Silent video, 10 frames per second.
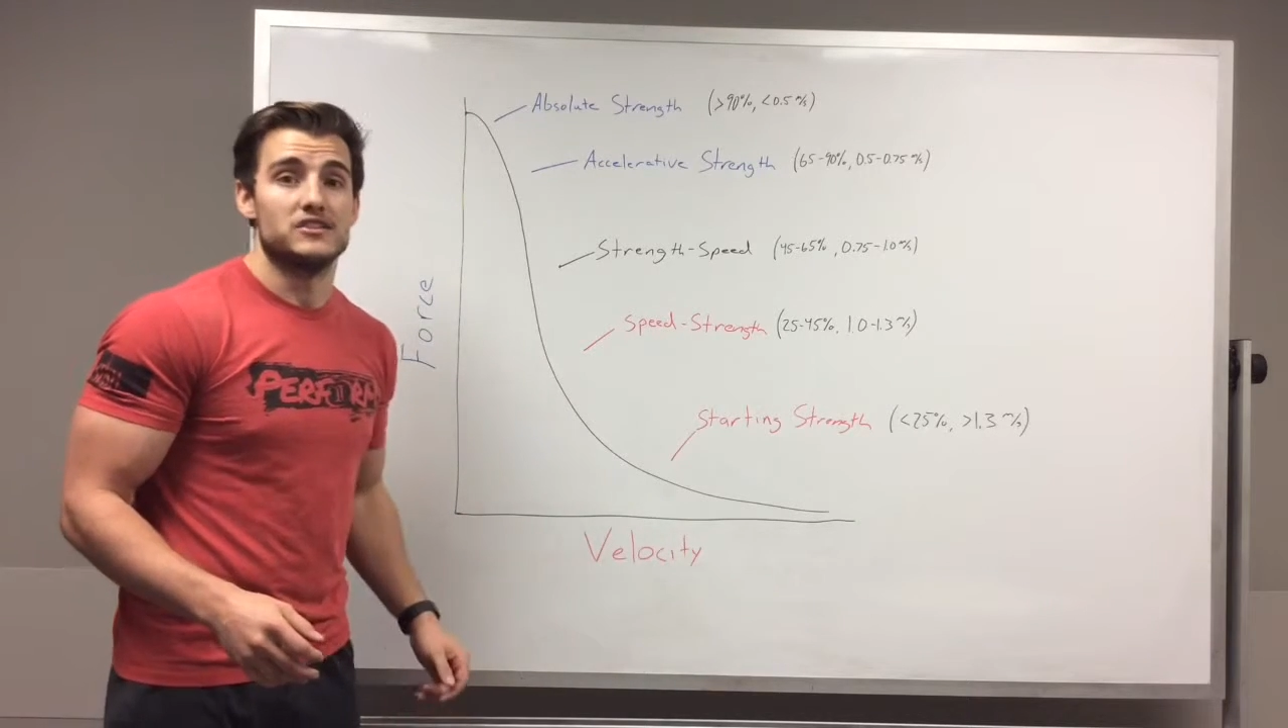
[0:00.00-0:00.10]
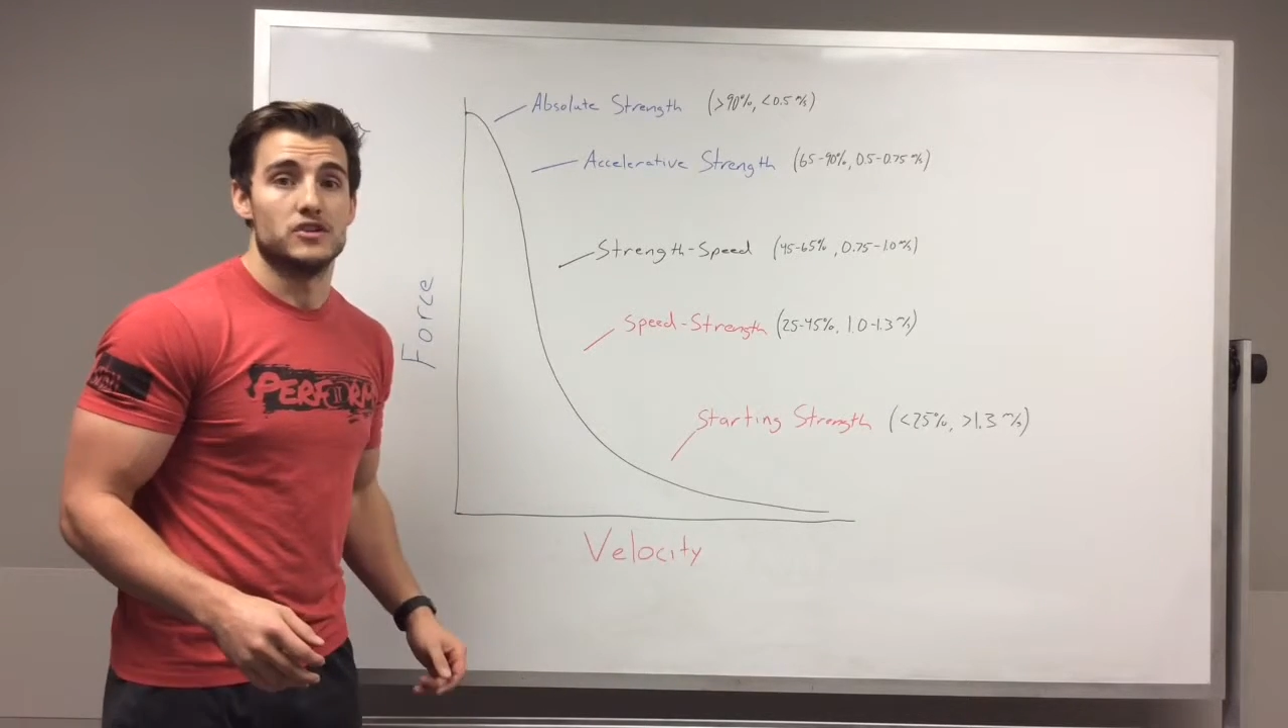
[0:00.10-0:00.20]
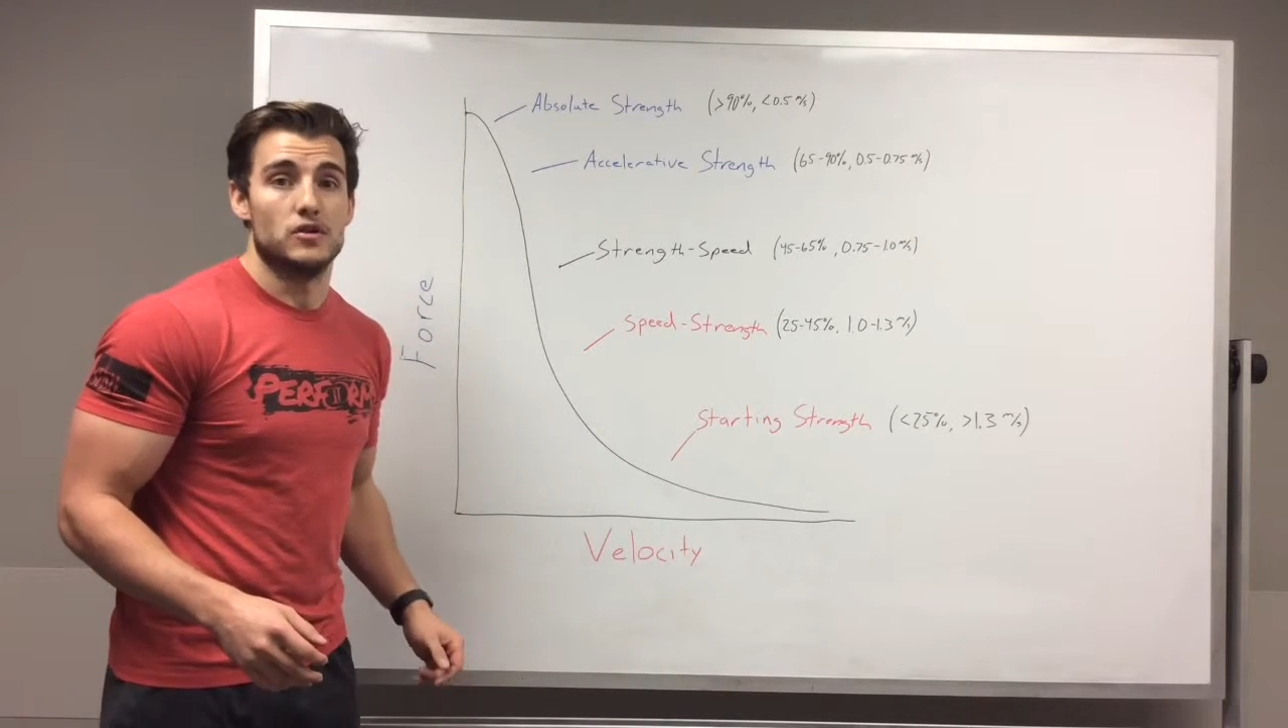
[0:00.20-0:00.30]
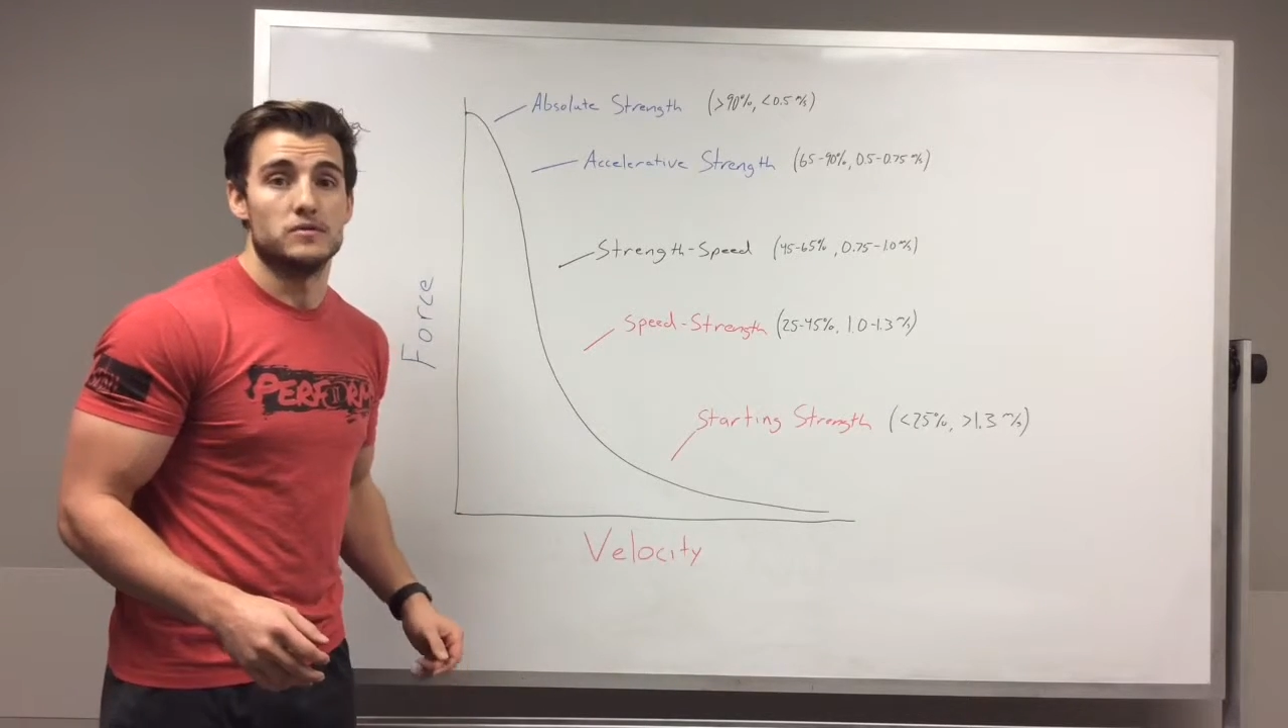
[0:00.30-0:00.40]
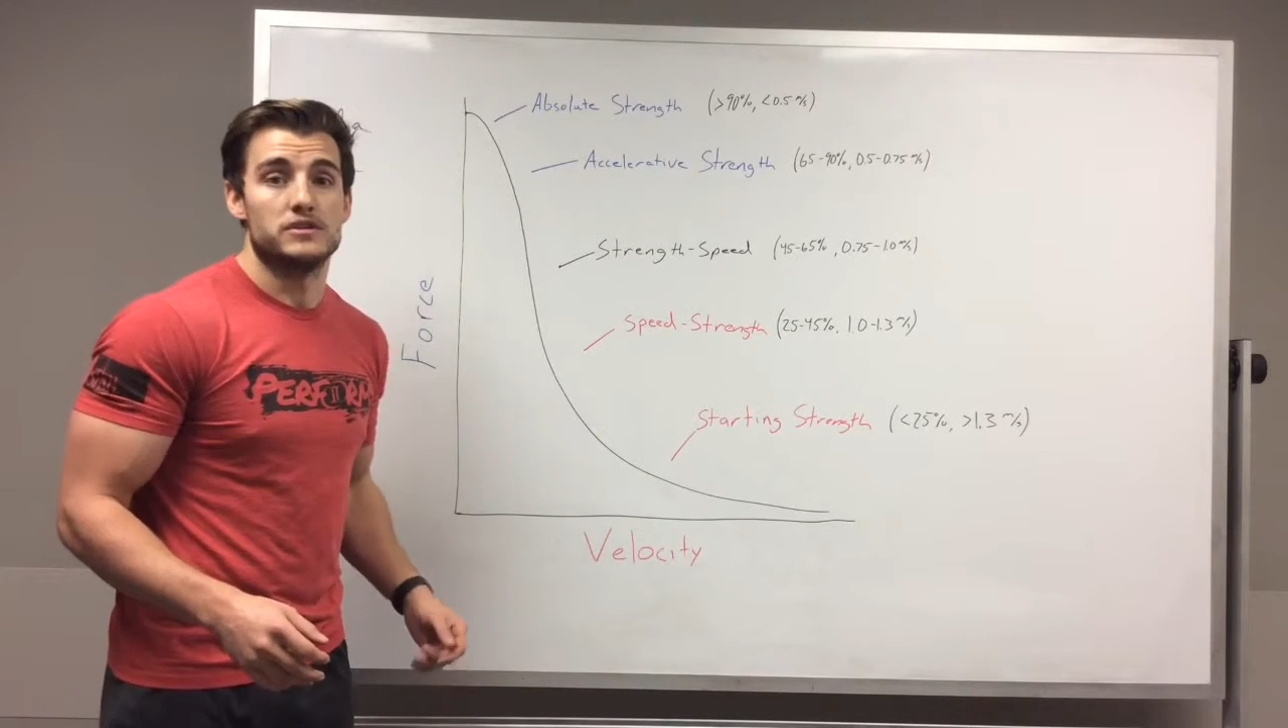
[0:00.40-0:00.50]

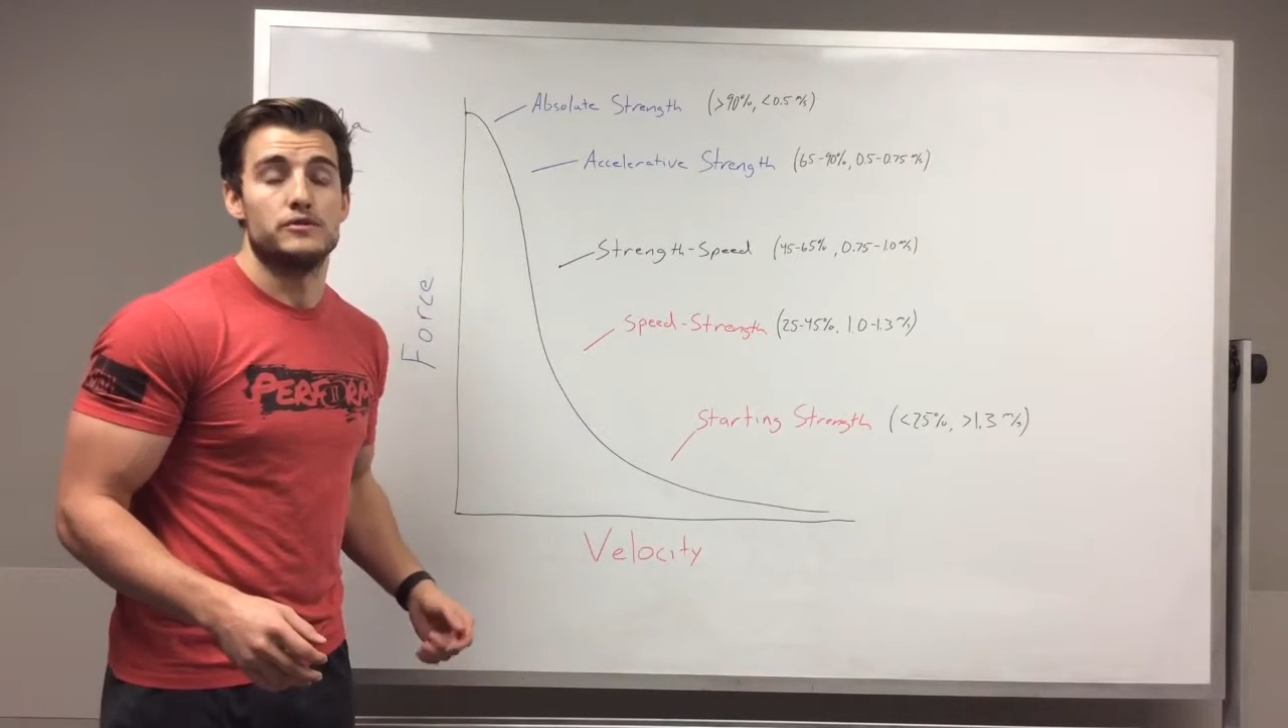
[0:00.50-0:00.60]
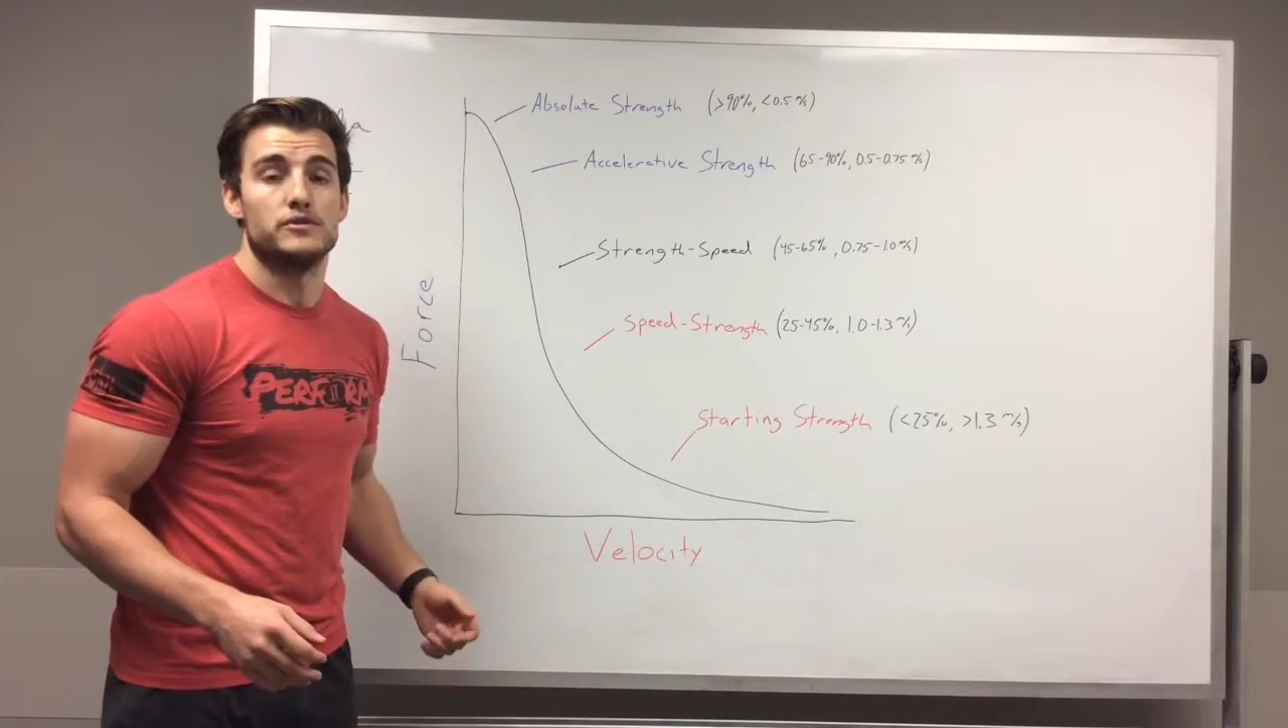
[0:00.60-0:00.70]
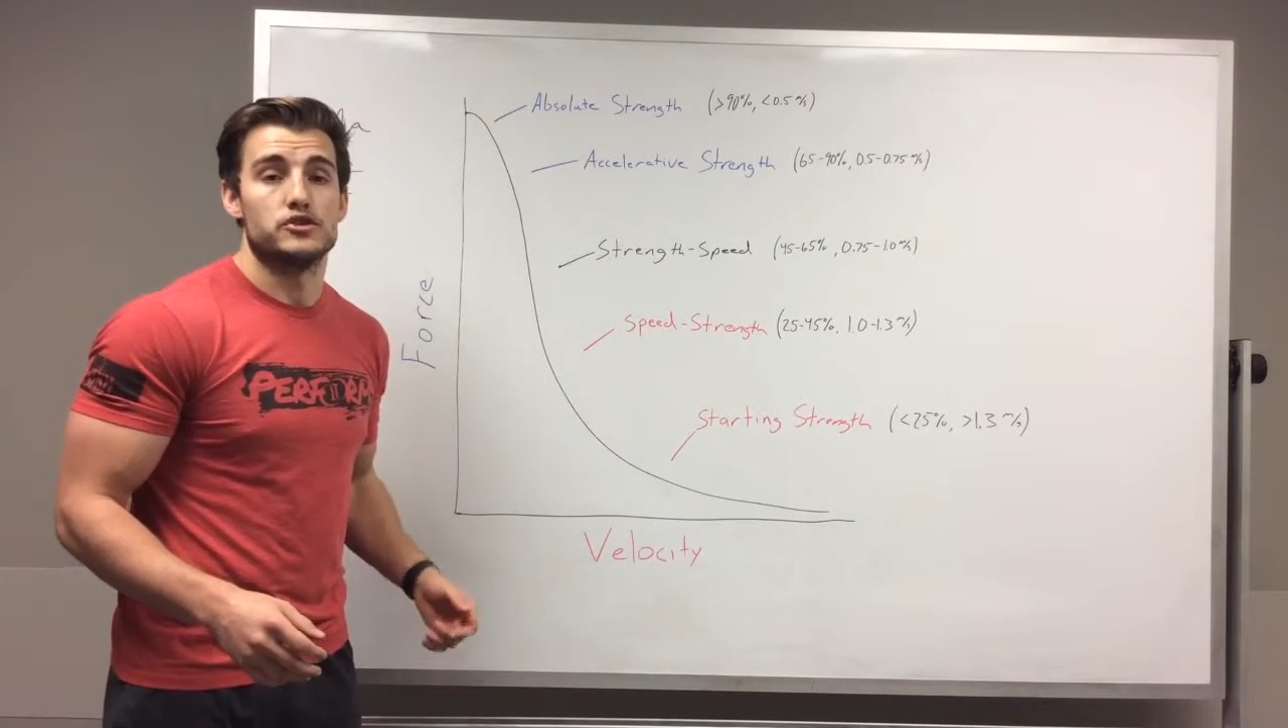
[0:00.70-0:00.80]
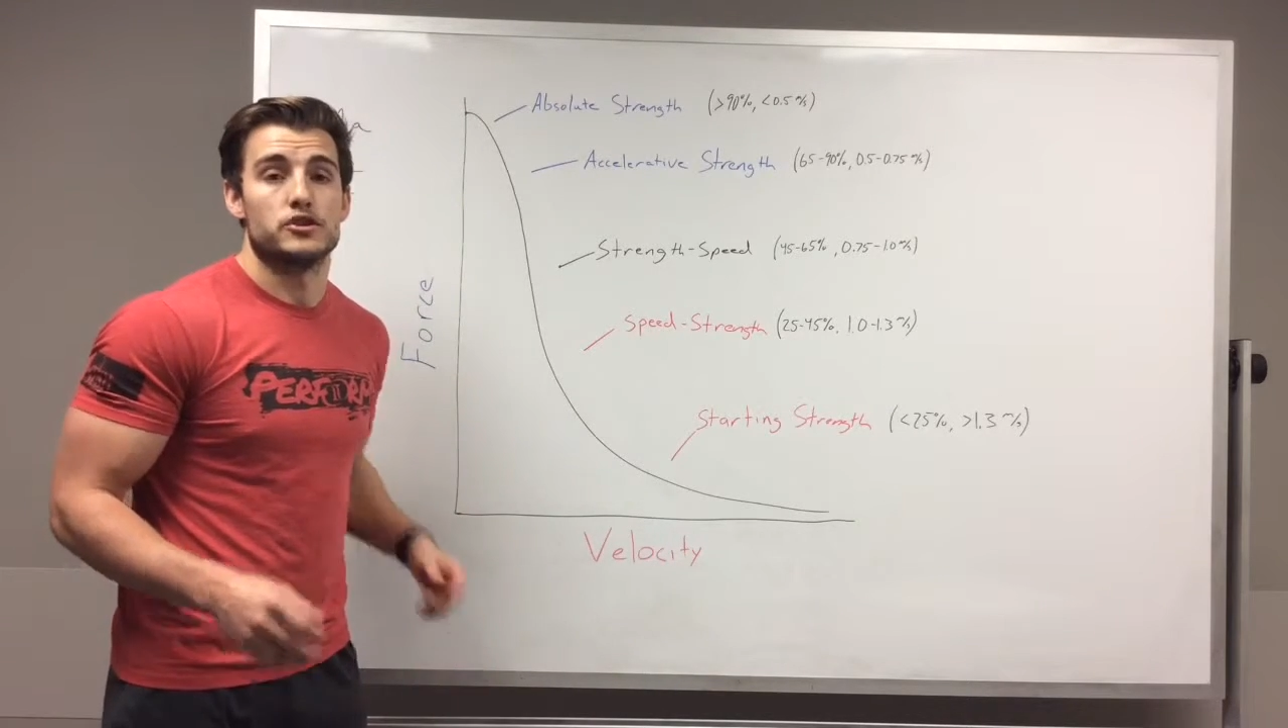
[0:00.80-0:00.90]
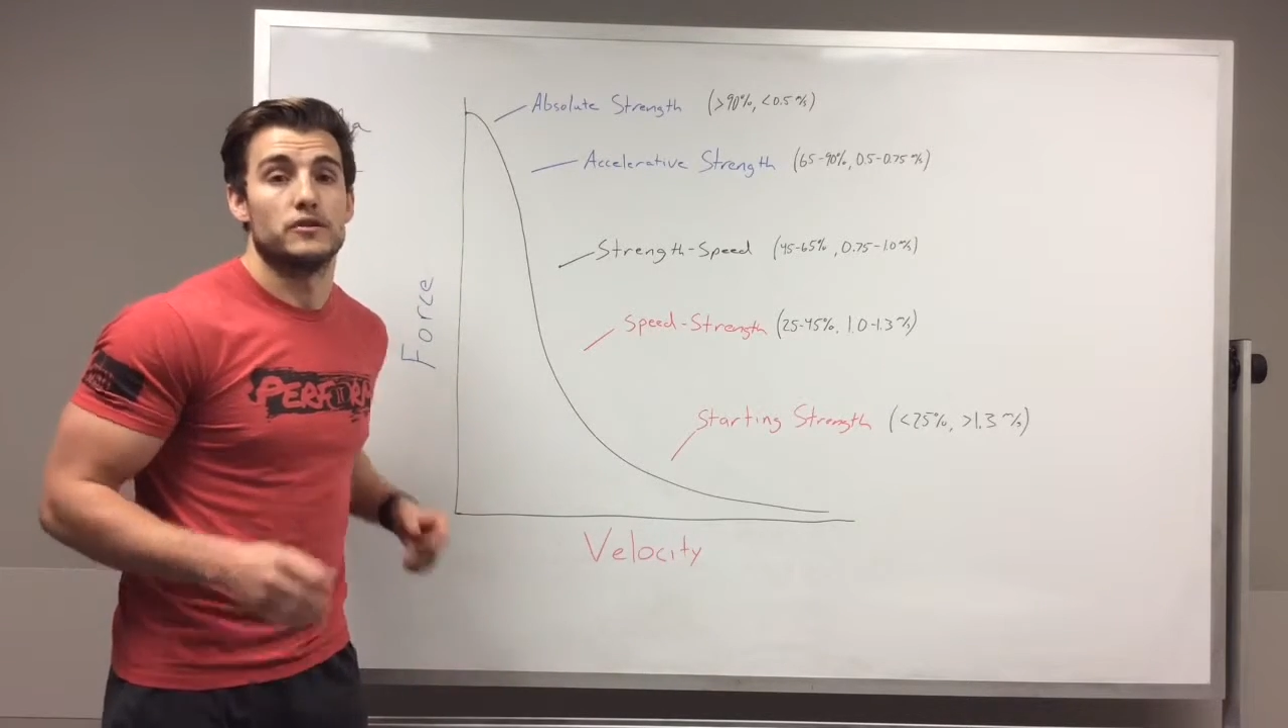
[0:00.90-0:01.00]
zones to
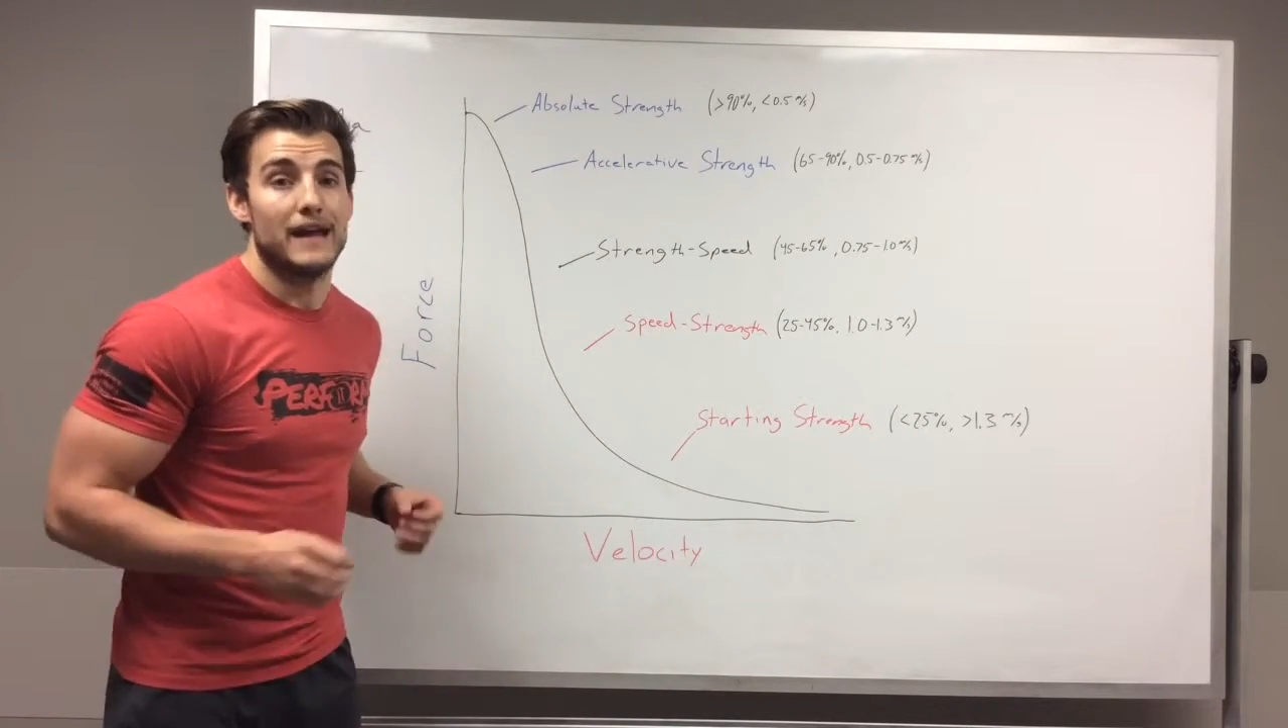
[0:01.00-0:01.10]
ensure